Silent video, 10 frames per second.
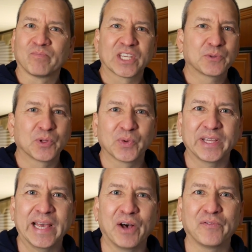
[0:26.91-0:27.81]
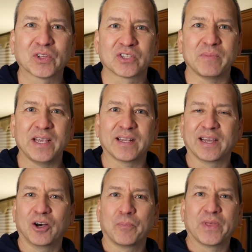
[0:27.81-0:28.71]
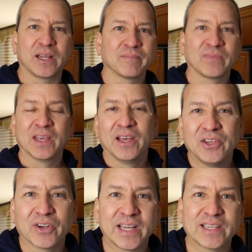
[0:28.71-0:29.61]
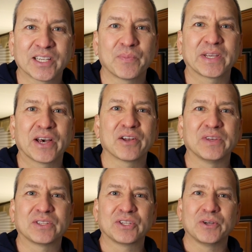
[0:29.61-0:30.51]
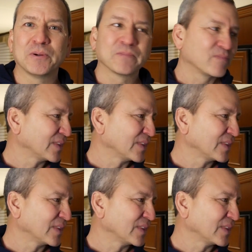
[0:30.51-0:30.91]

It's been really helpful to me, and I hope that you're getting something out of it too.